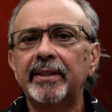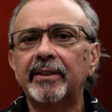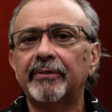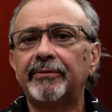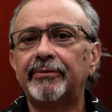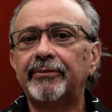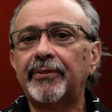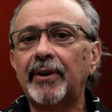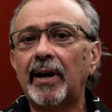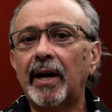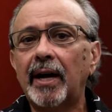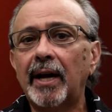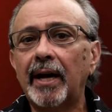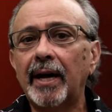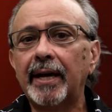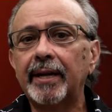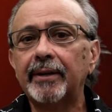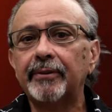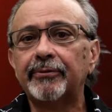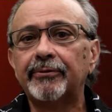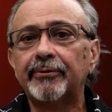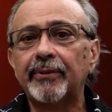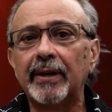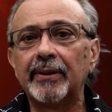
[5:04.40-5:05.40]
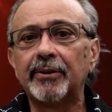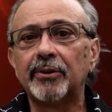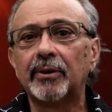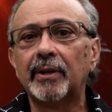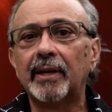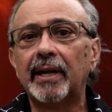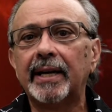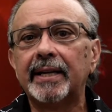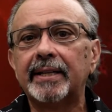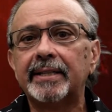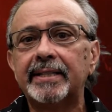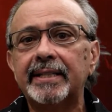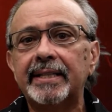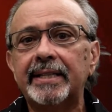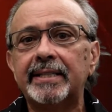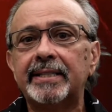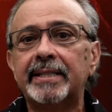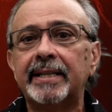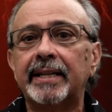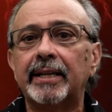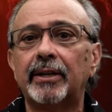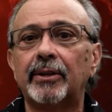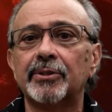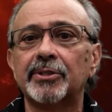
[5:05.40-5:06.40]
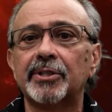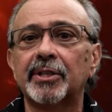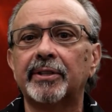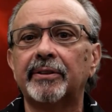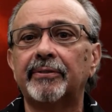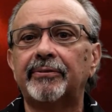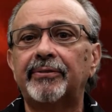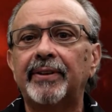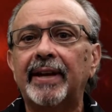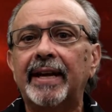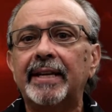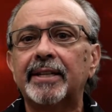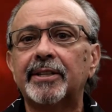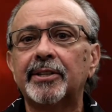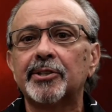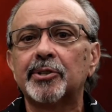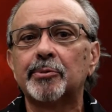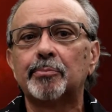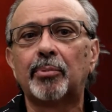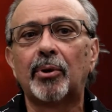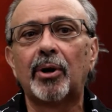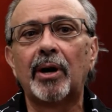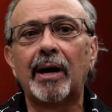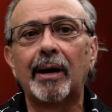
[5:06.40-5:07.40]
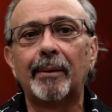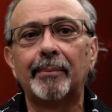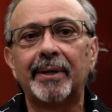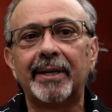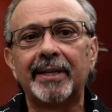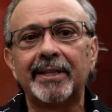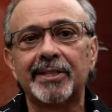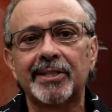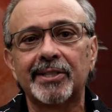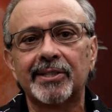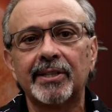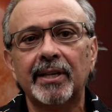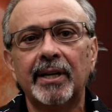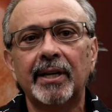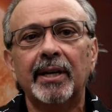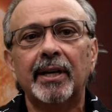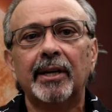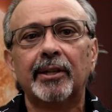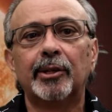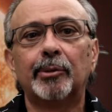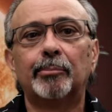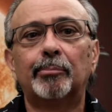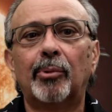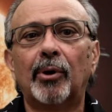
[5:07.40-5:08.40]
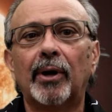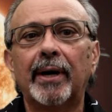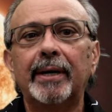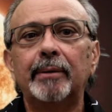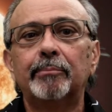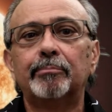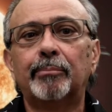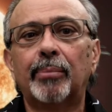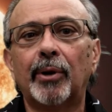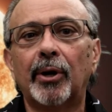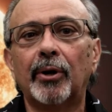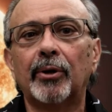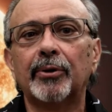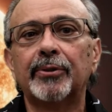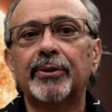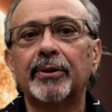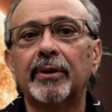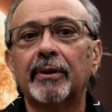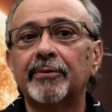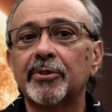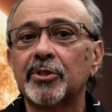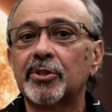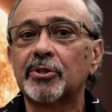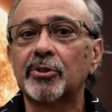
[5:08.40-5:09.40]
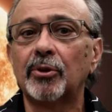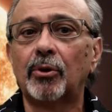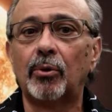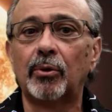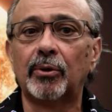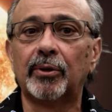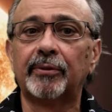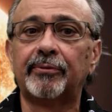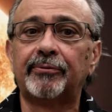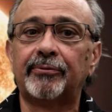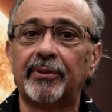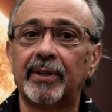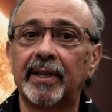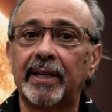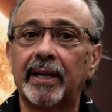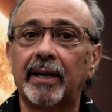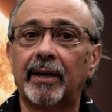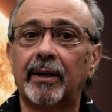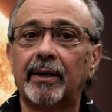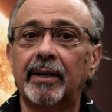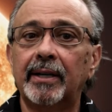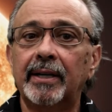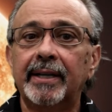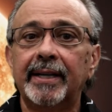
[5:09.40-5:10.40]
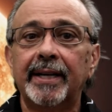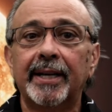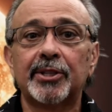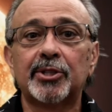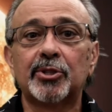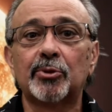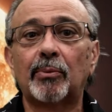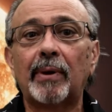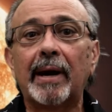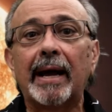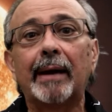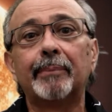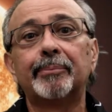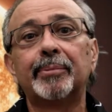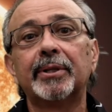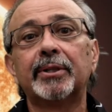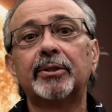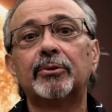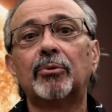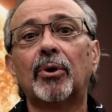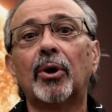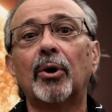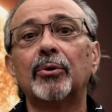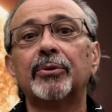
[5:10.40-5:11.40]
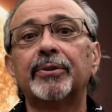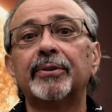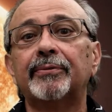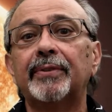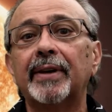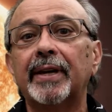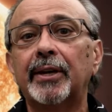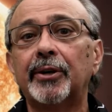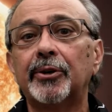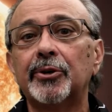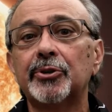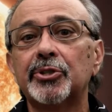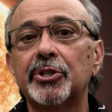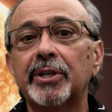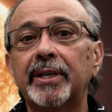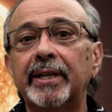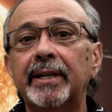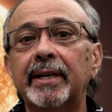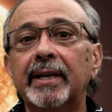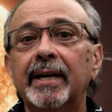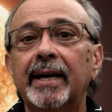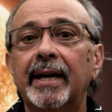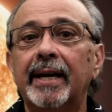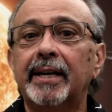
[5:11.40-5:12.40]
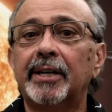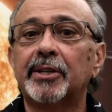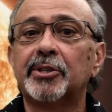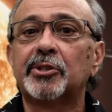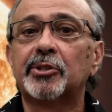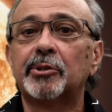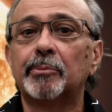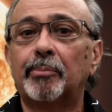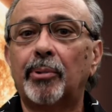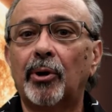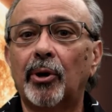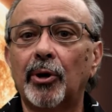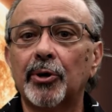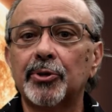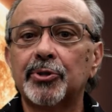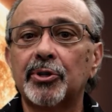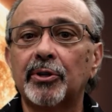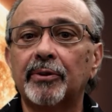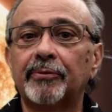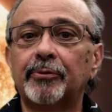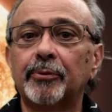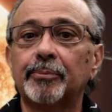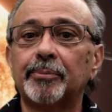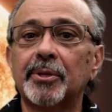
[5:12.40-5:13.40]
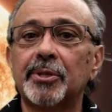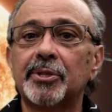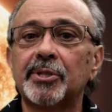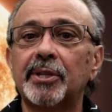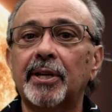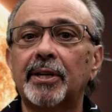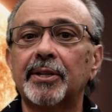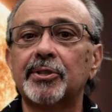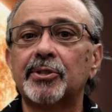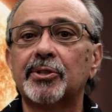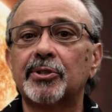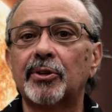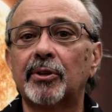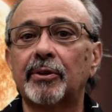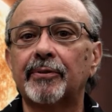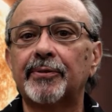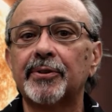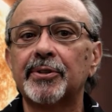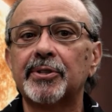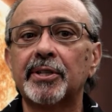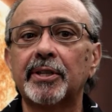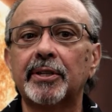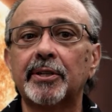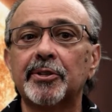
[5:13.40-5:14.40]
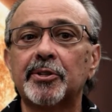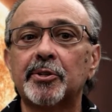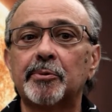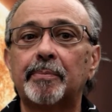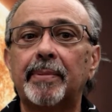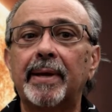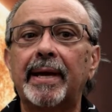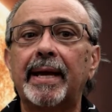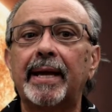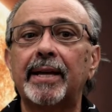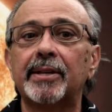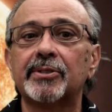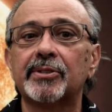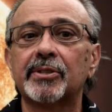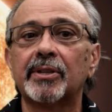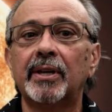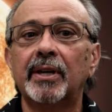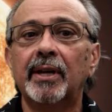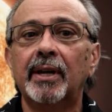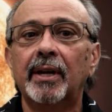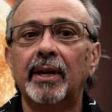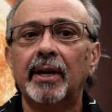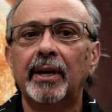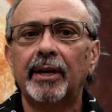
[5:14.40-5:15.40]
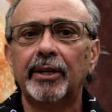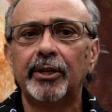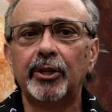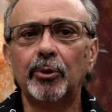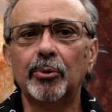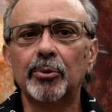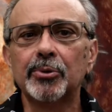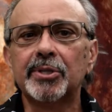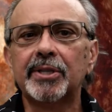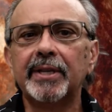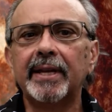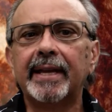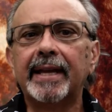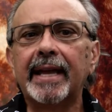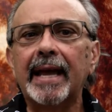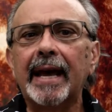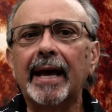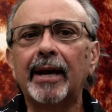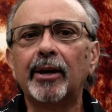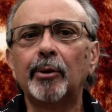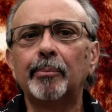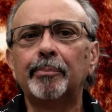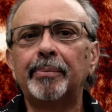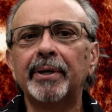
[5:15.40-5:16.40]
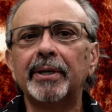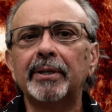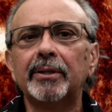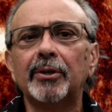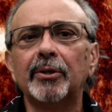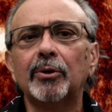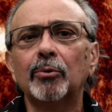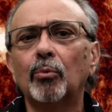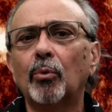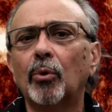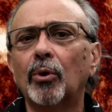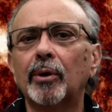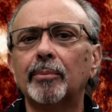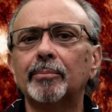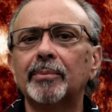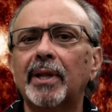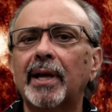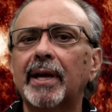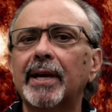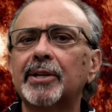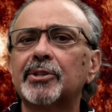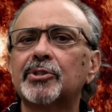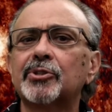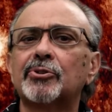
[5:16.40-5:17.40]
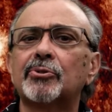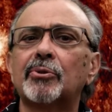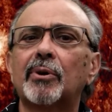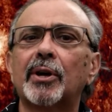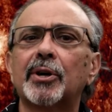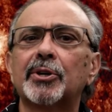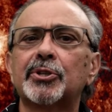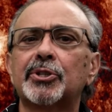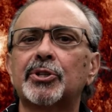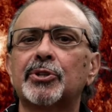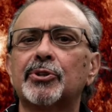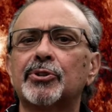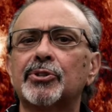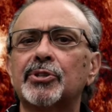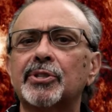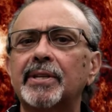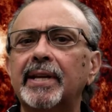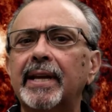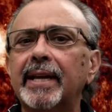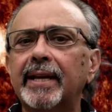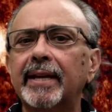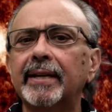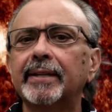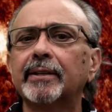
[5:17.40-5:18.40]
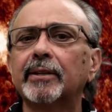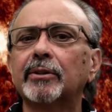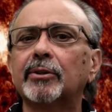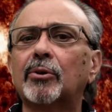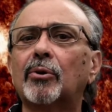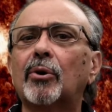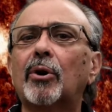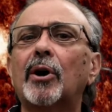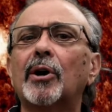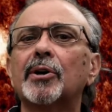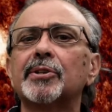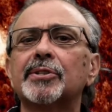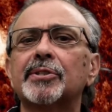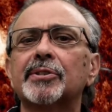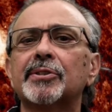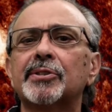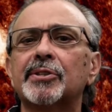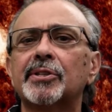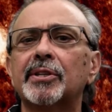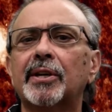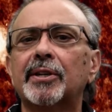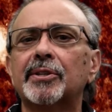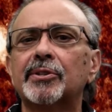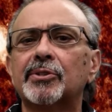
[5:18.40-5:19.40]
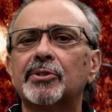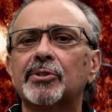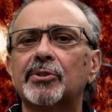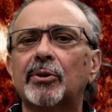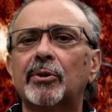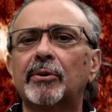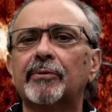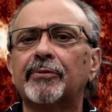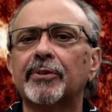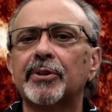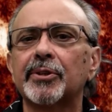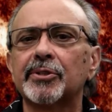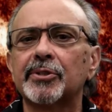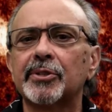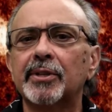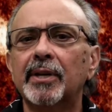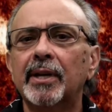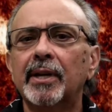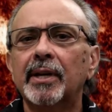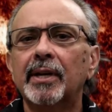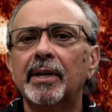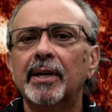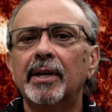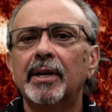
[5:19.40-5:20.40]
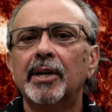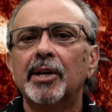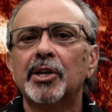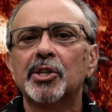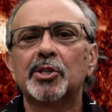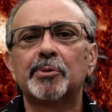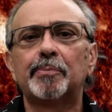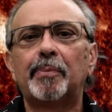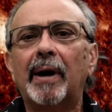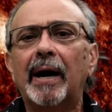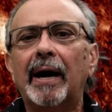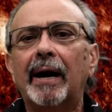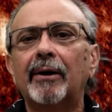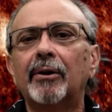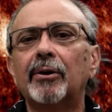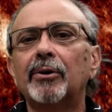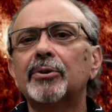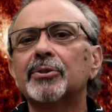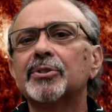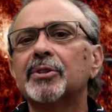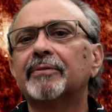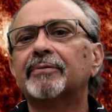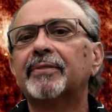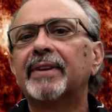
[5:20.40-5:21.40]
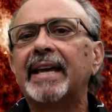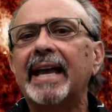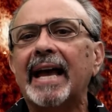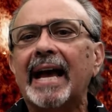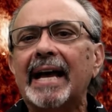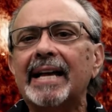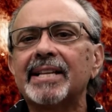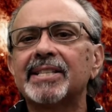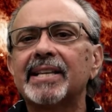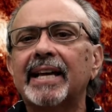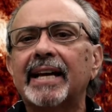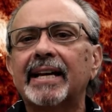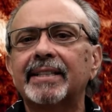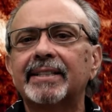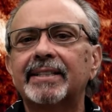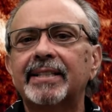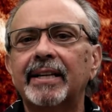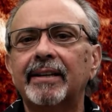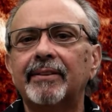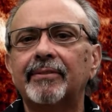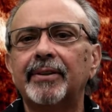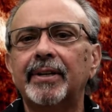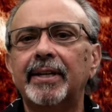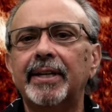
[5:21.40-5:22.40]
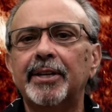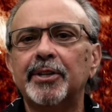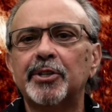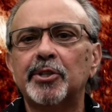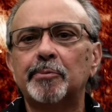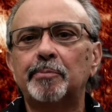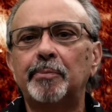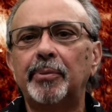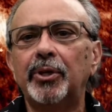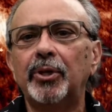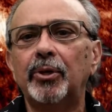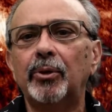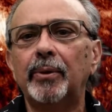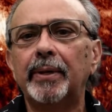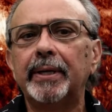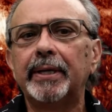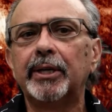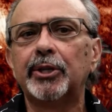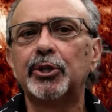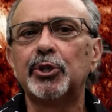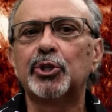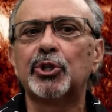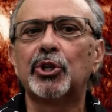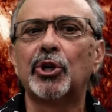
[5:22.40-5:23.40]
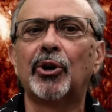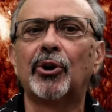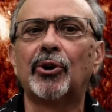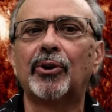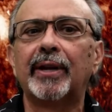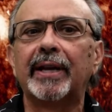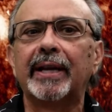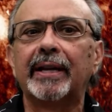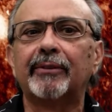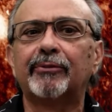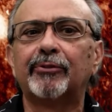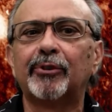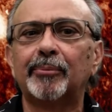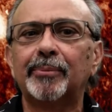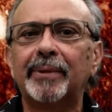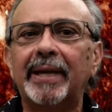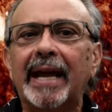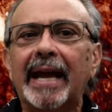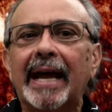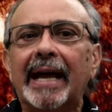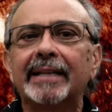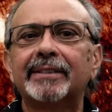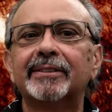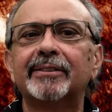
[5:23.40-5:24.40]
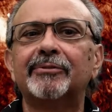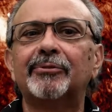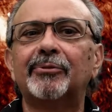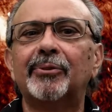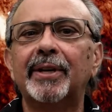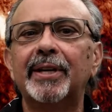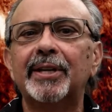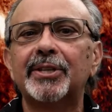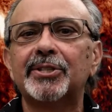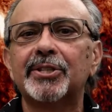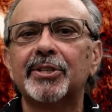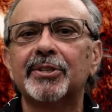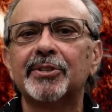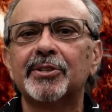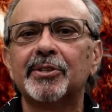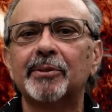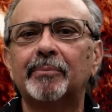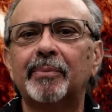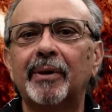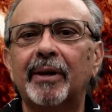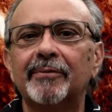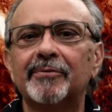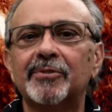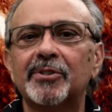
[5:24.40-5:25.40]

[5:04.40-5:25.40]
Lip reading: the fine feather-like details of the faintest prominence, the bright birth of a solar flare, its rapid growth of energy, and its departure from the Sun's surface into space. You will see caterpillar worm-like structures snaking across the Sun's surface. spirals of gas activity spewing and churning from the active regions above